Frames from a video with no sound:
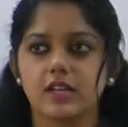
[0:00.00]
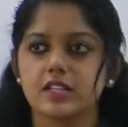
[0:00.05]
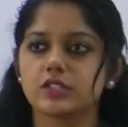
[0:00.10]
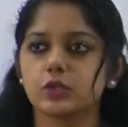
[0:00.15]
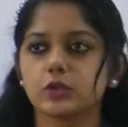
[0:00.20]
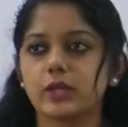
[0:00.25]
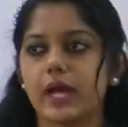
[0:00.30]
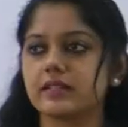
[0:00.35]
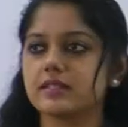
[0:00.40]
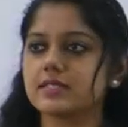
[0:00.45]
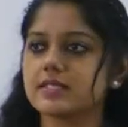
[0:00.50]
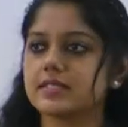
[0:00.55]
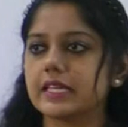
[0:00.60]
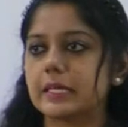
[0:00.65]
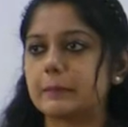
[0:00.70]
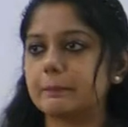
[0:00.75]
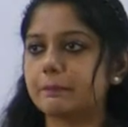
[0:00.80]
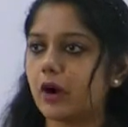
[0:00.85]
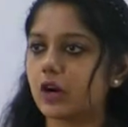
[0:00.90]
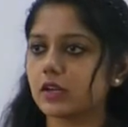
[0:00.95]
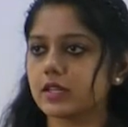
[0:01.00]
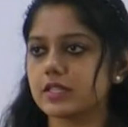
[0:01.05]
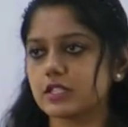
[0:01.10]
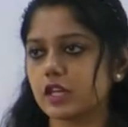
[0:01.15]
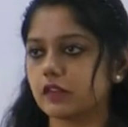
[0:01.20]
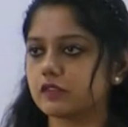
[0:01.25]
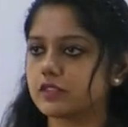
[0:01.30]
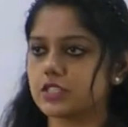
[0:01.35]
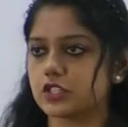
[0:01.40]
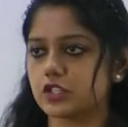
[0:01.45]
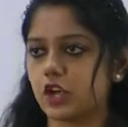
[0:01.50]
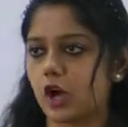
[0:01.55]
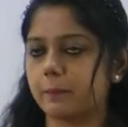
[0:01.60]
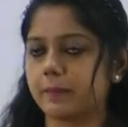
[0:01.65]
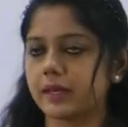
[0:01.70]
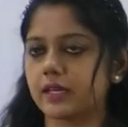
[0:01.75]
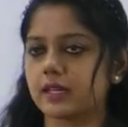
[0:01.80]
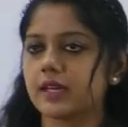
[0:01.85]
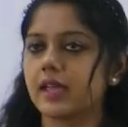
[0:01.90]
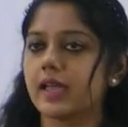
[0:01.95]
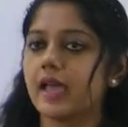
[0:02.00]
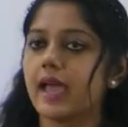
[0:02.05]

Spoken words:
So that is the importance of this topic.